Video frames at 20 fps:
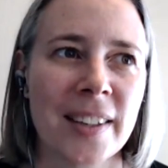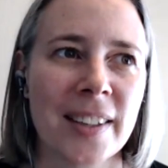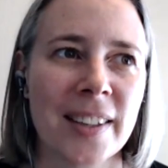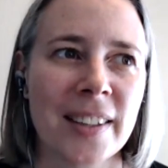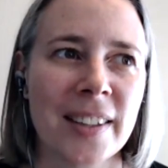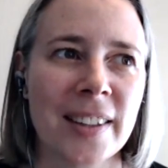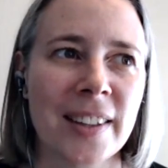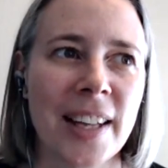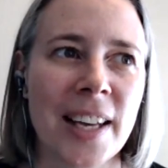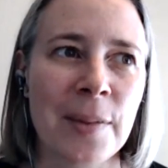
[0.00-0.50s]

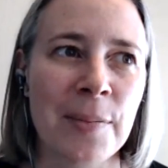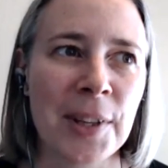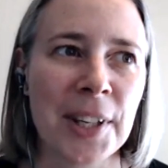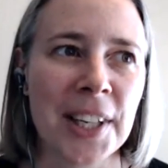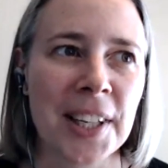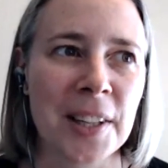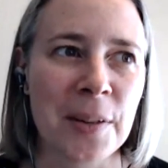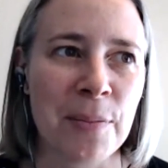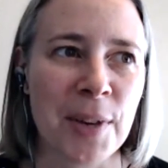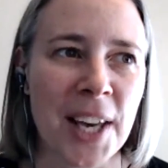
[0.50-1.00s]

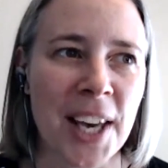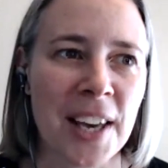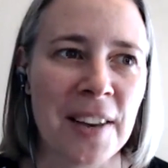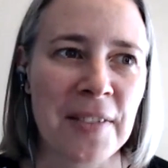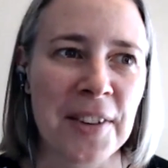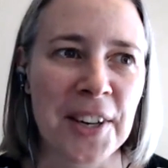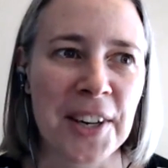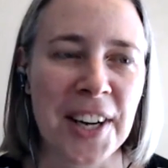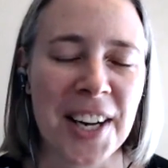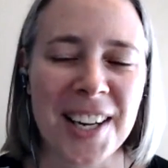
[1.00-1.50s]
labeling the
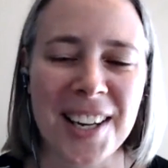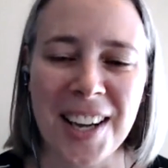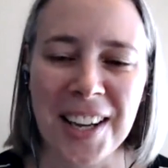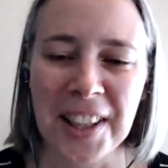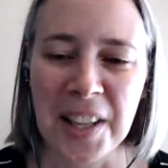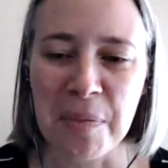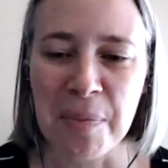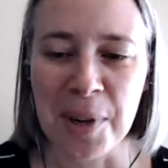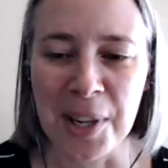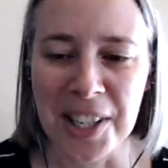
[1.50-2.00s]
behavior and not
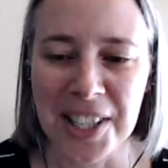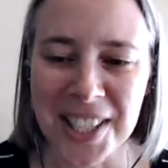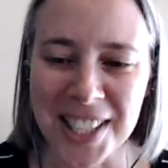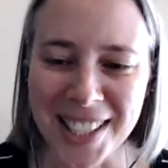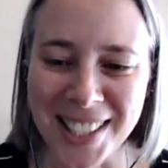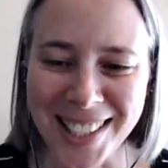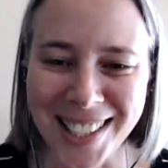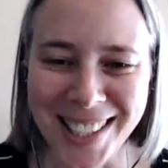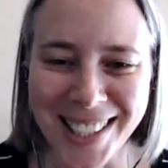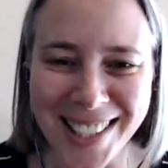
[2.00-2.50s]
the
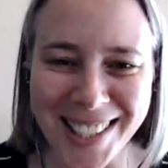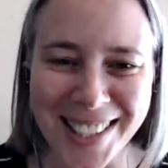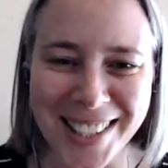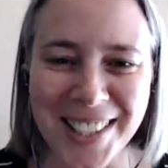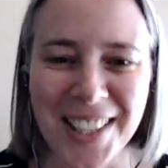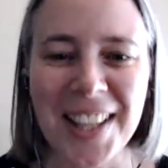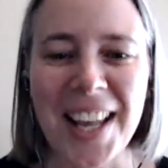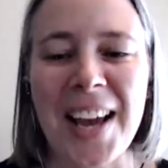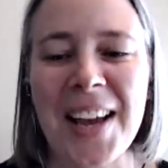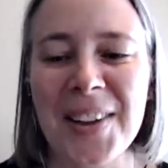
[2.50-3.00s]
person.
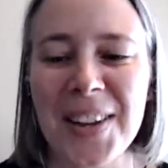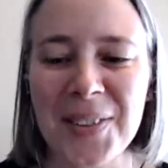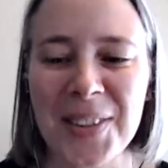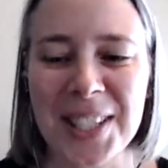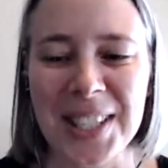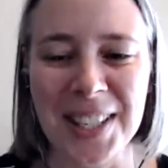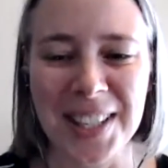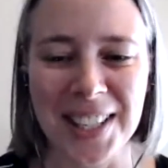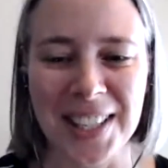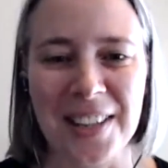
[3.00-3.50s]
So that was
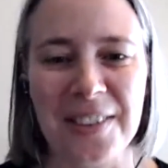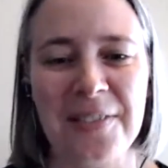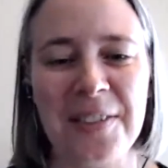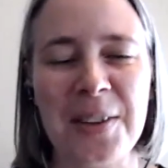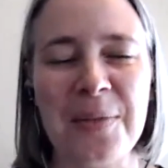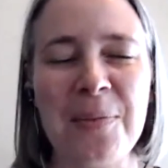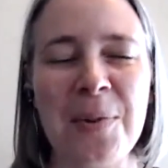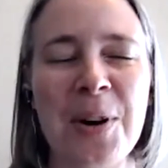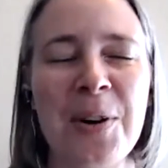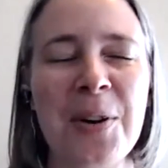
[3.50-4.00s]
something that
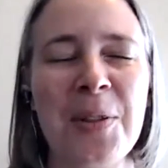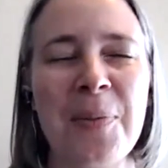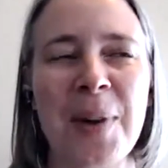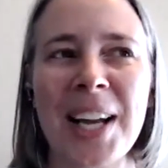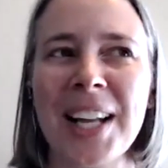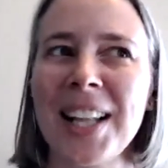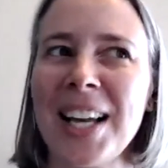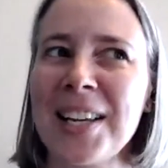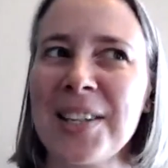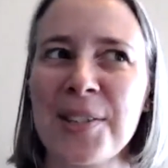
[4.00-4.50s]
fit more with my
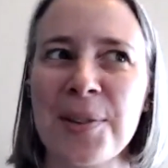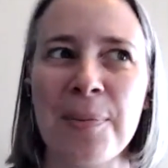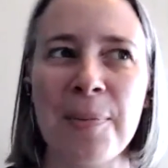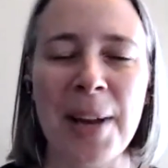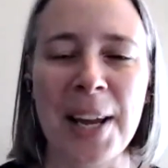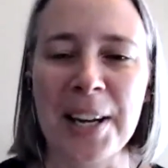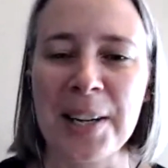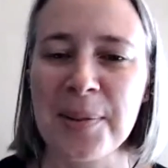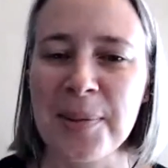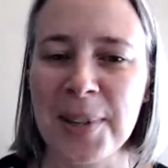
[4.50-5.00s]
classroom
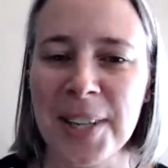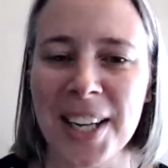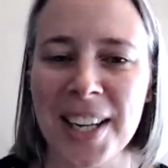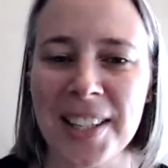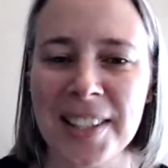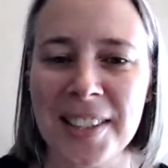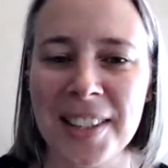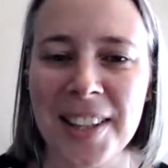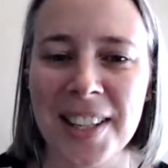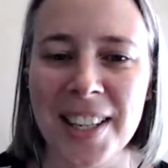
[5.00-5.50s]
management
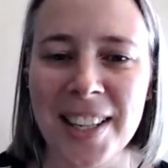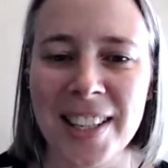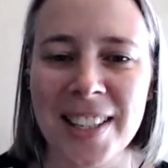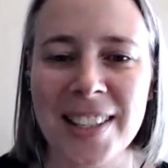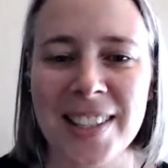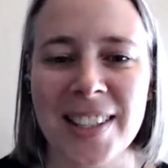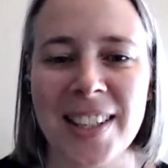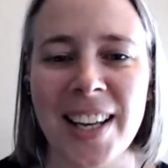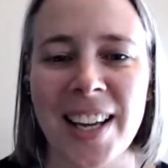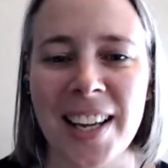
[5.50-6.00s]
kinds of
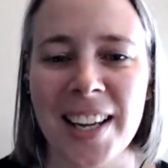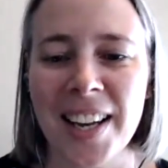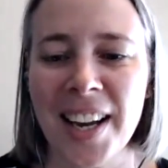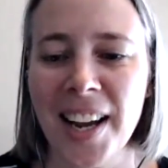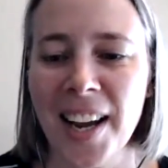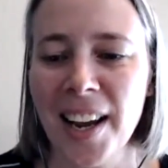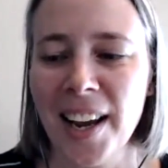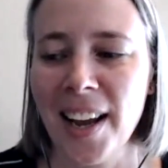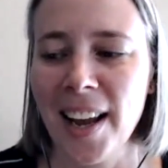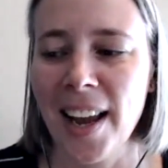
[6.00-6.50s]
things, that
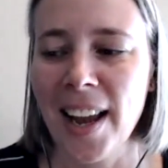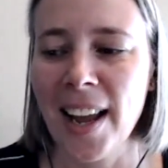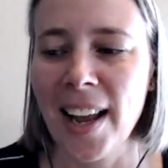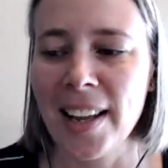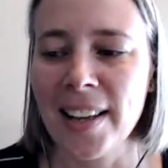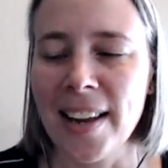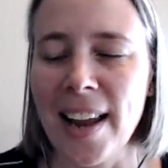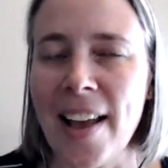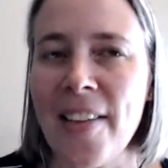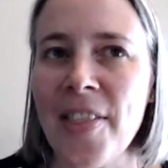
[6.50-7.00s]

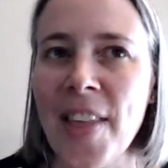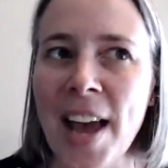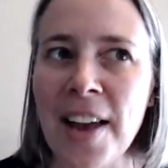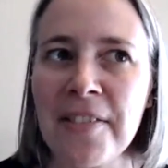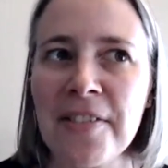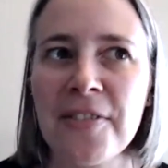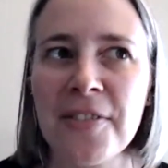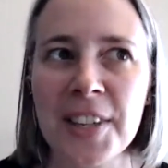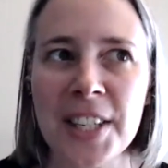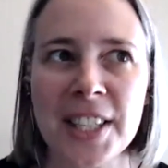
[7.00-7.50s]
and
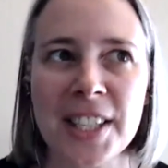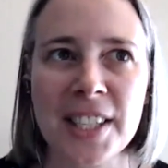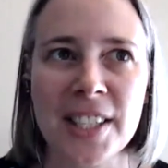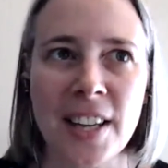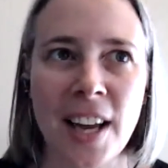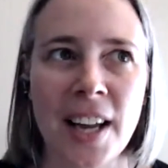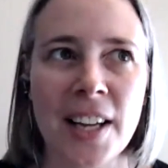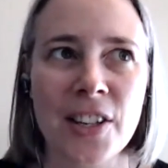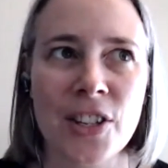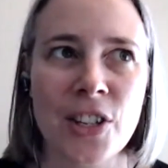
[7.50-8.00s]
that fits
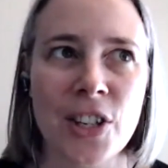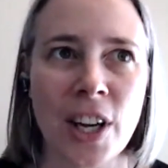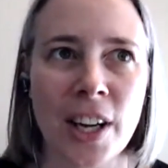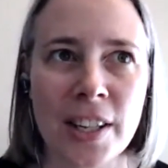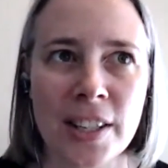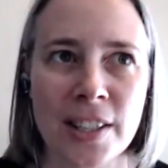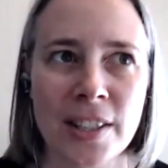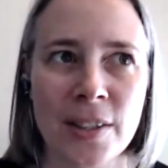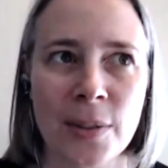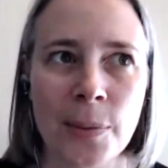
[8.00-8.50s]
not
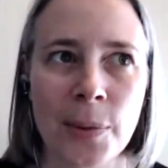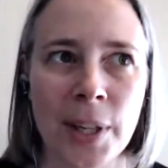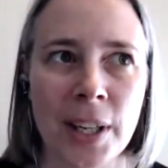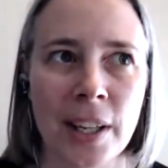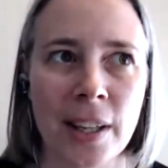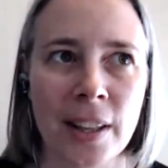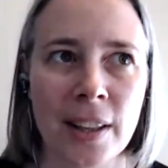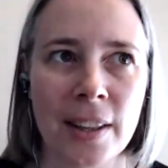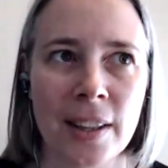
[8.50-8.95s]
just with